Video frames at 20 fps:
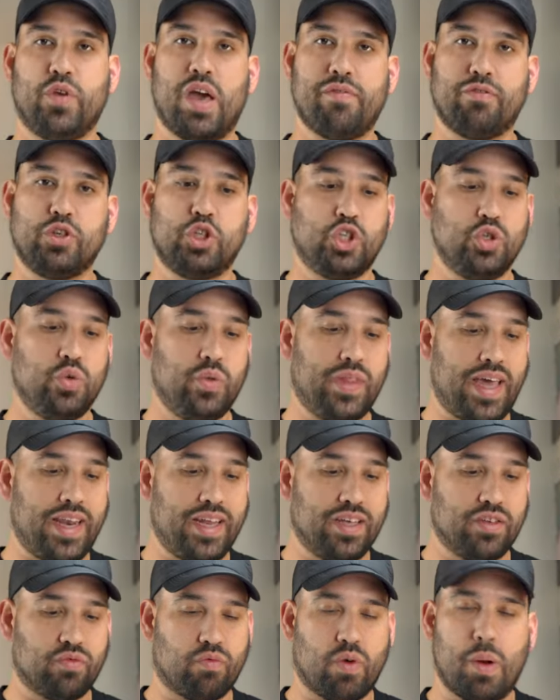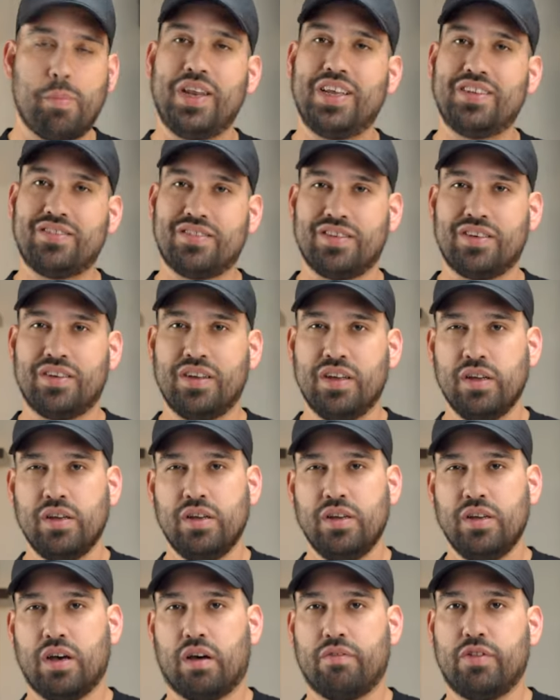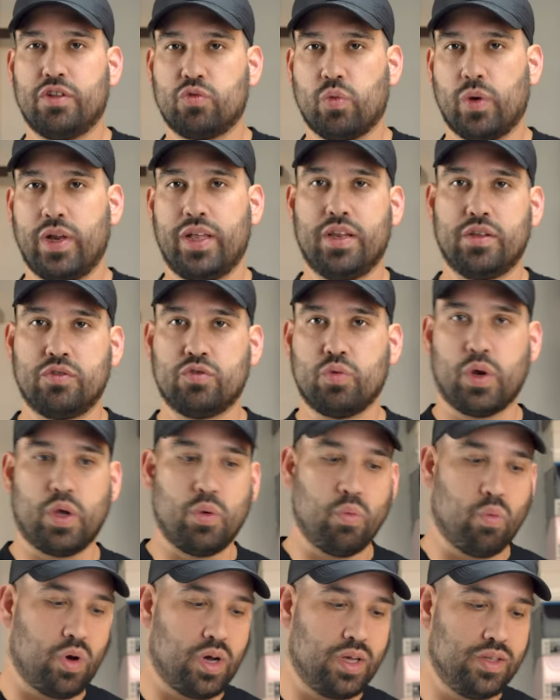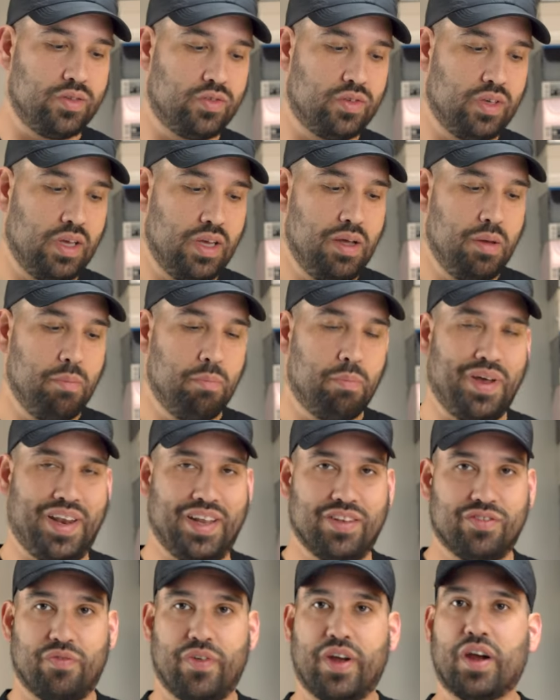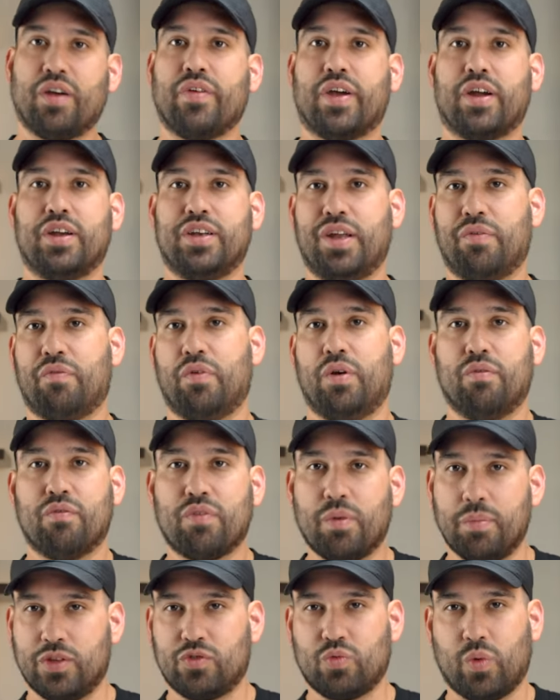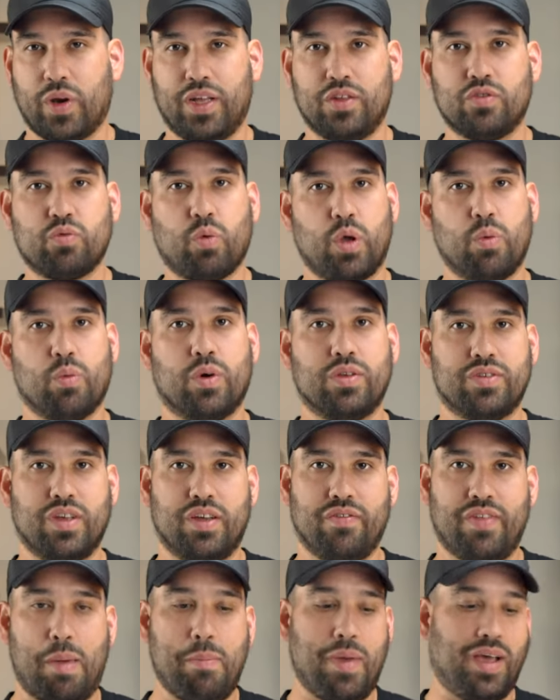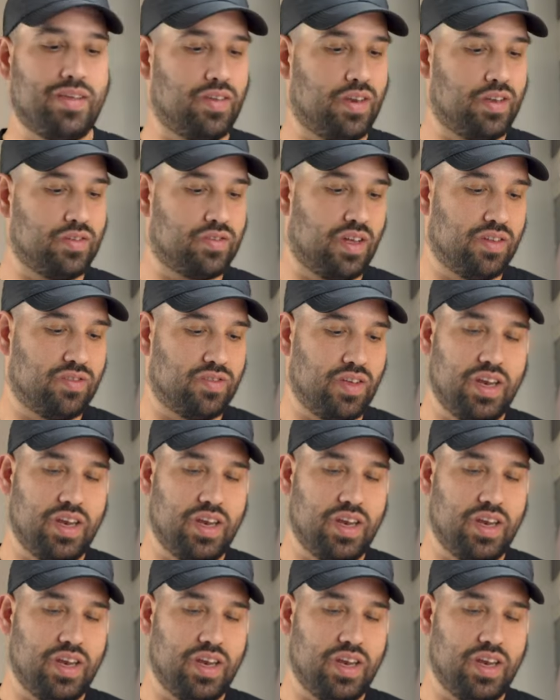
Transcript: you have a shoe that is reminiscent of the 20 and 21s, but is very, very different from the 20 and 21s, if that makes any sense.